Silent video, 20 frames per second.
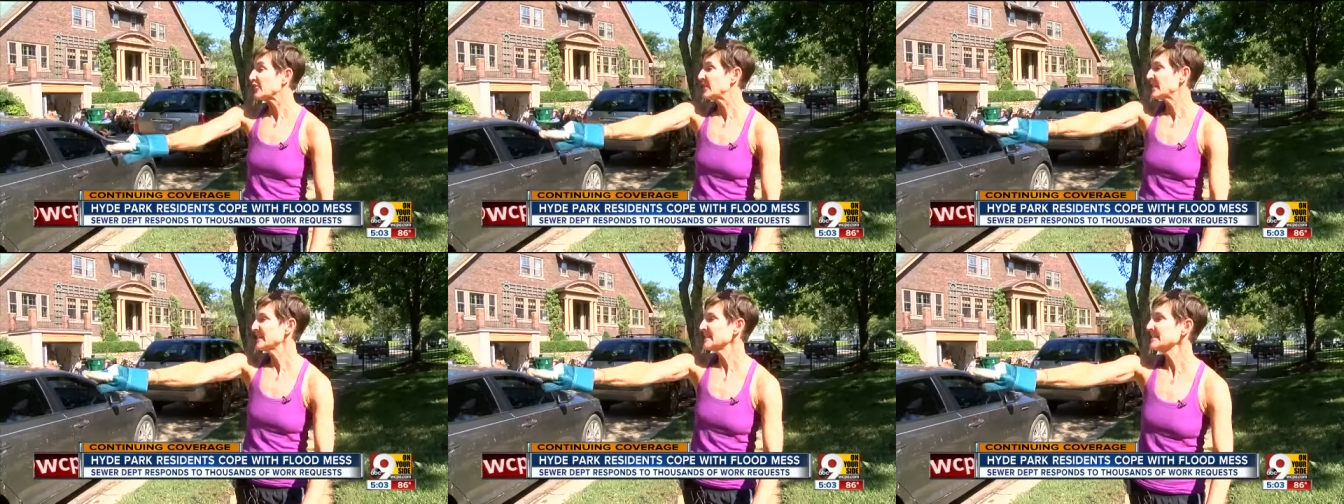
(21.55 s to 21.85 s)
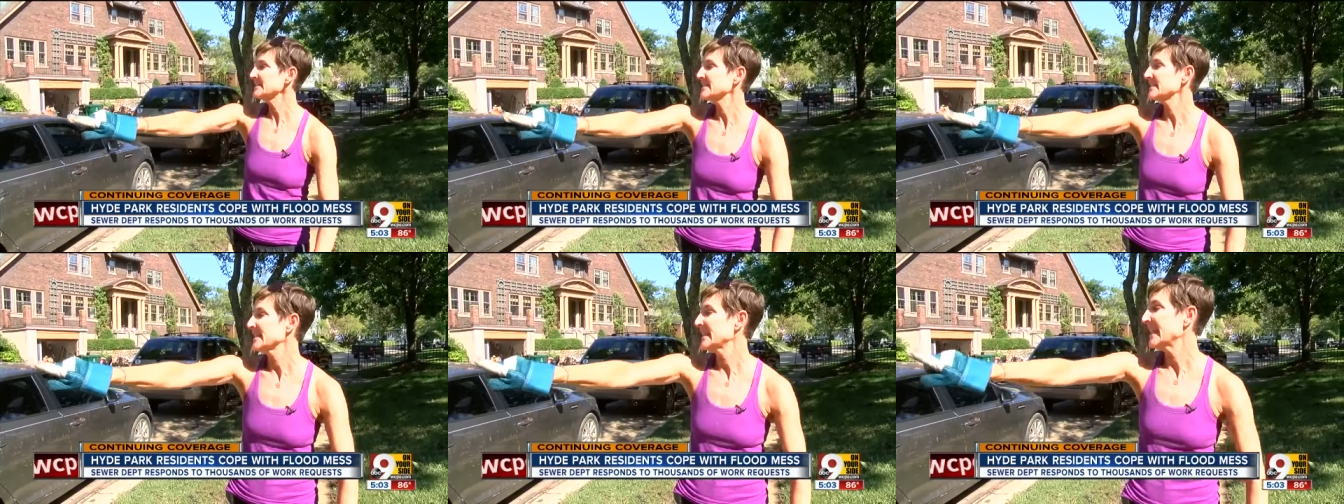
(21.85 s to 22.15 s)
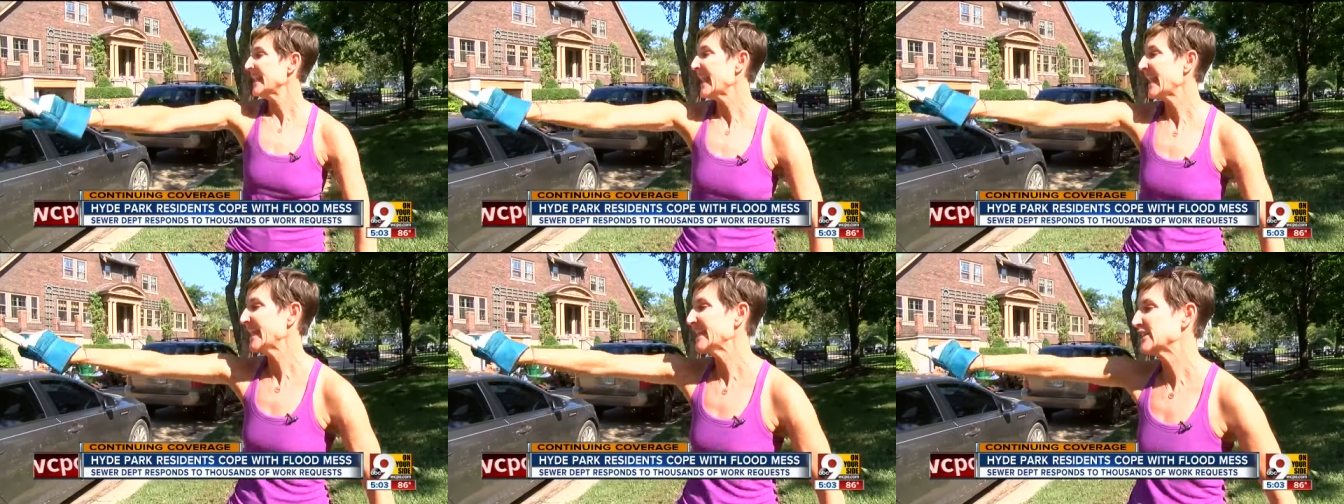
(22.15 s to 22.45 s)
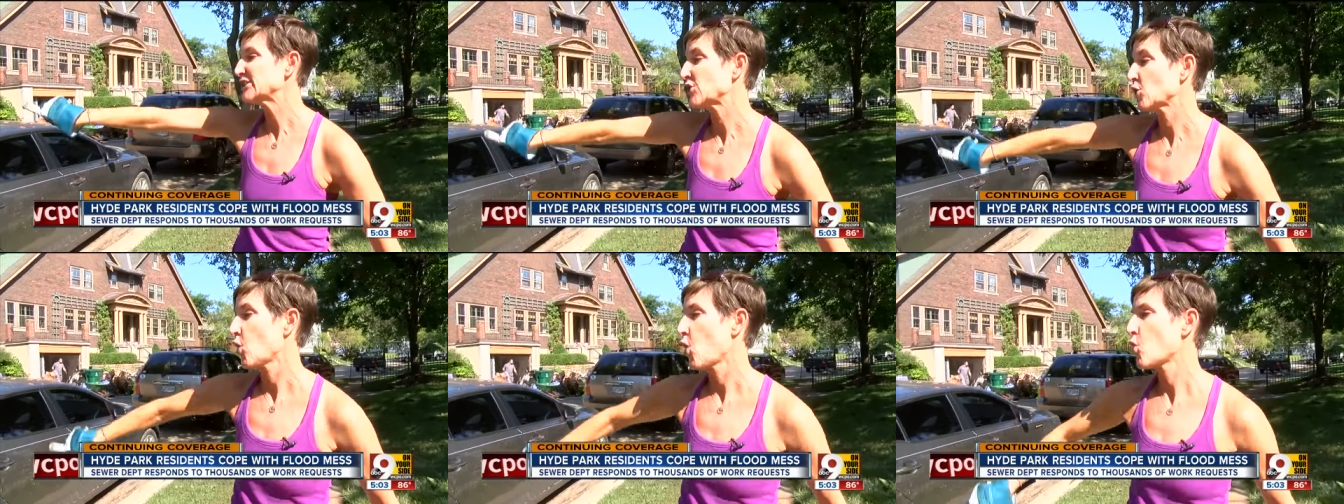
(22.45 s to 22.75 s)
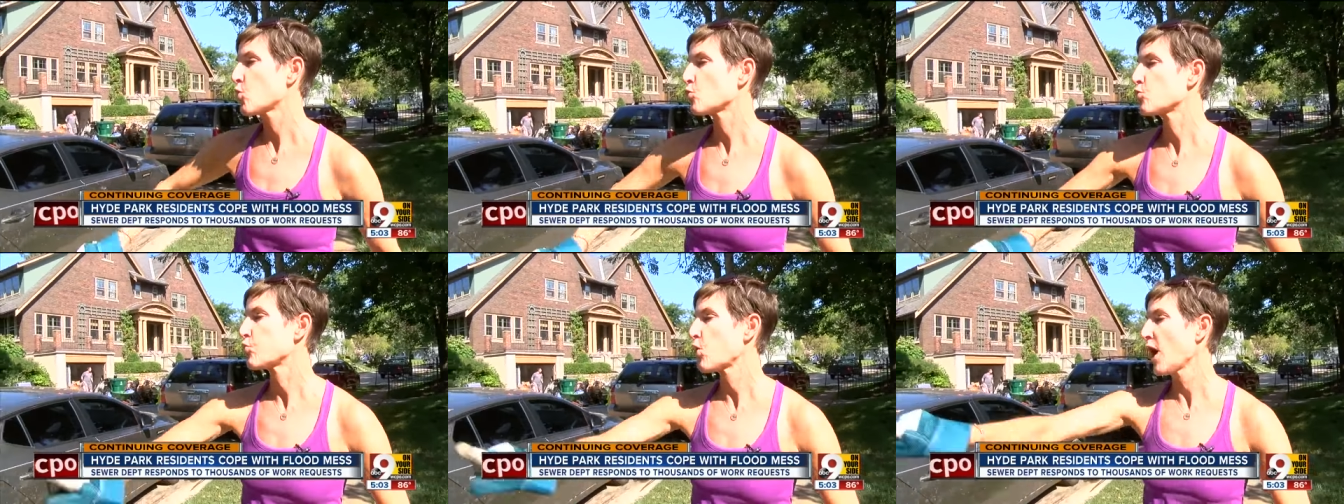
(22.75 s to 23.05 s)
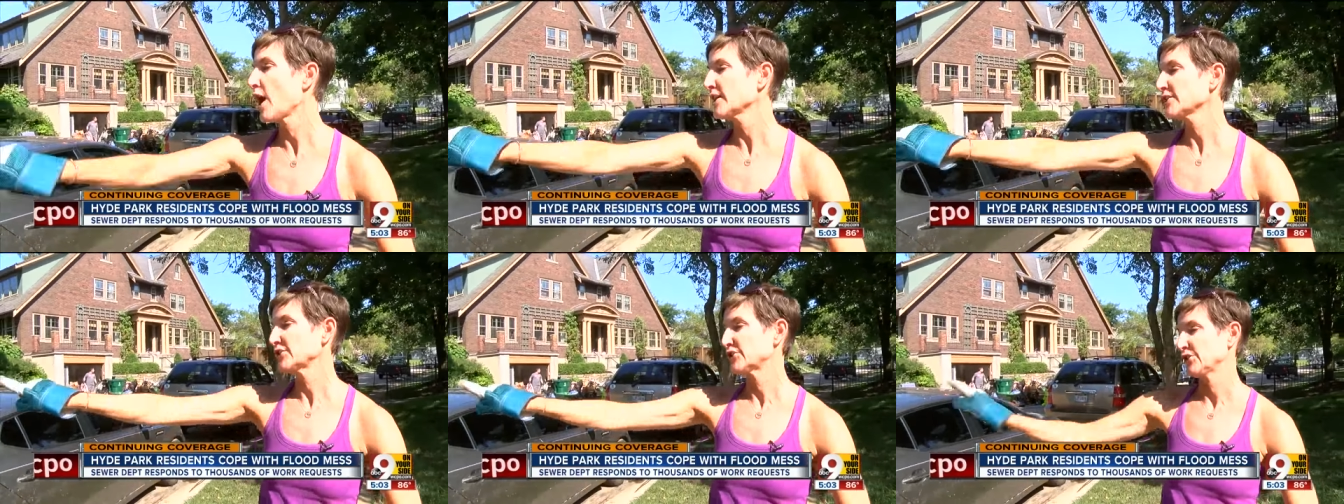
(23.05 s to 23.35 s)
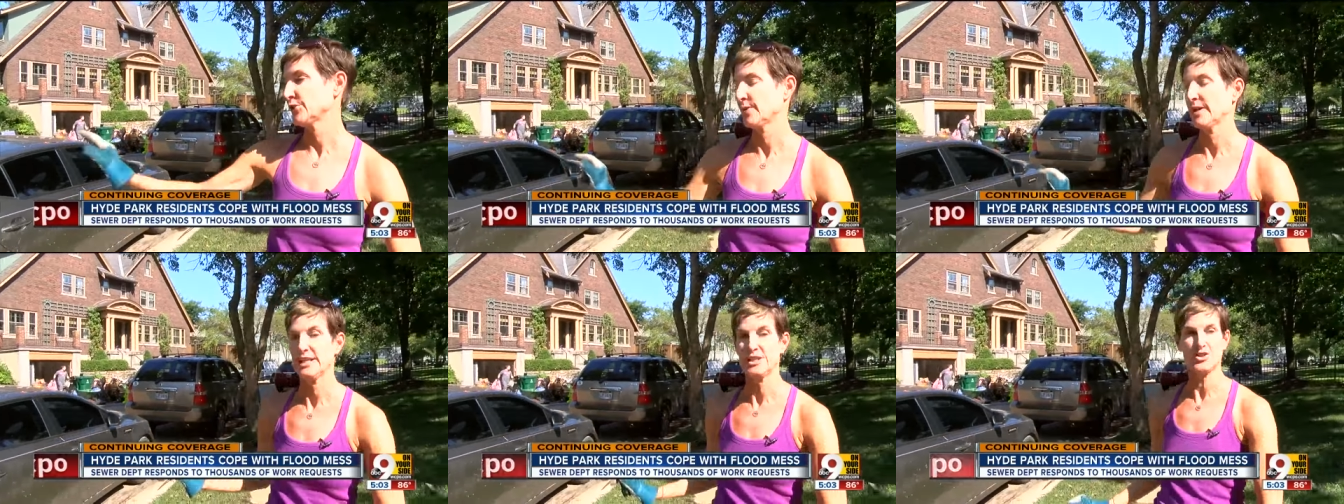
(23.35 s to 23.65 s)
This is raw
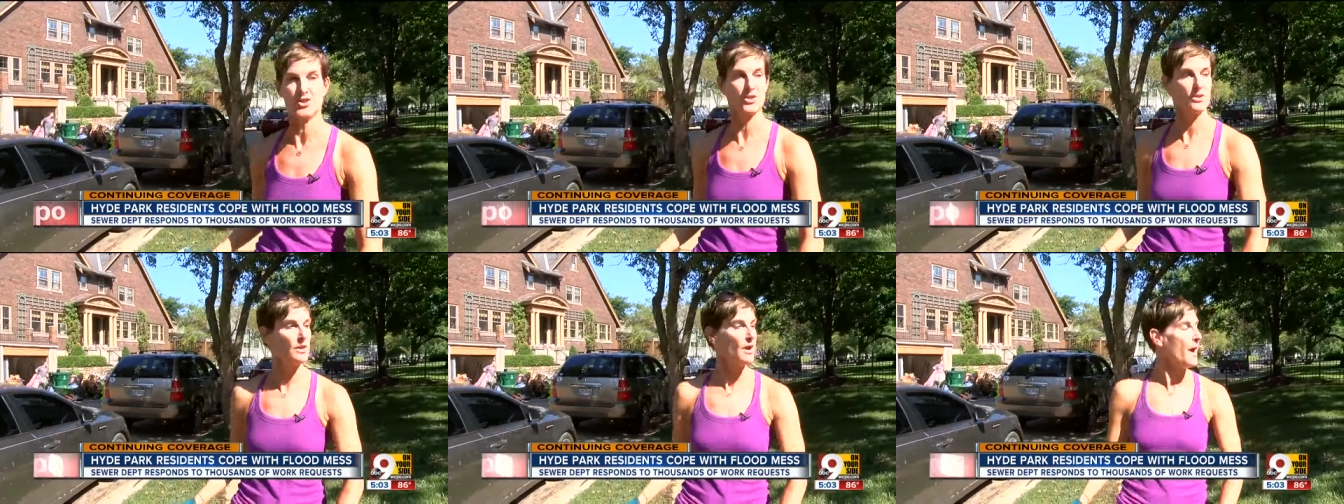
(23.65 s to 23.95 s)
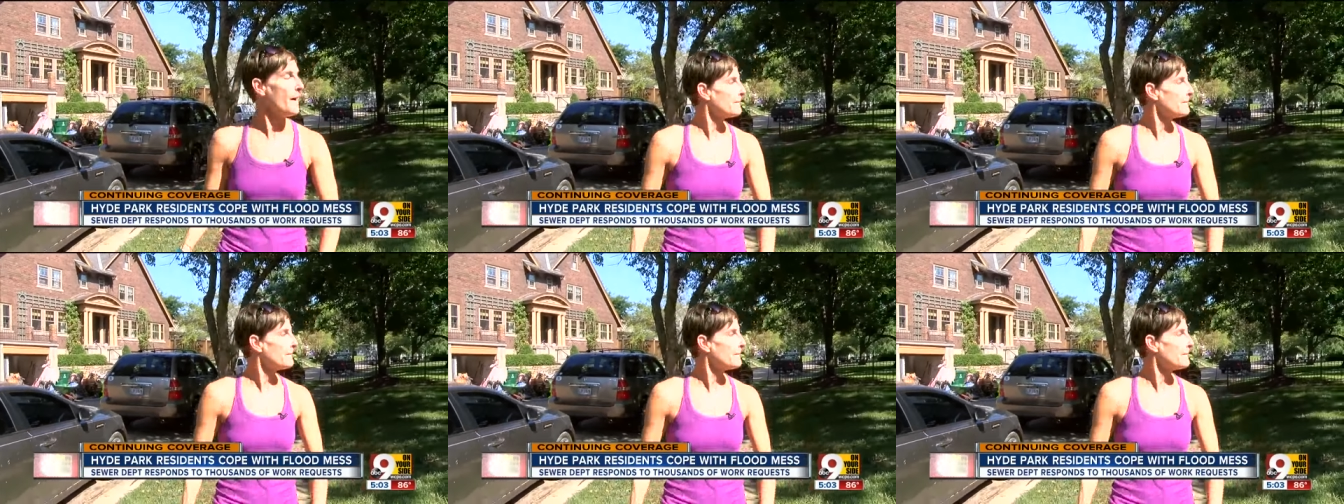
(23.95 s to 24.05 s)
sewage.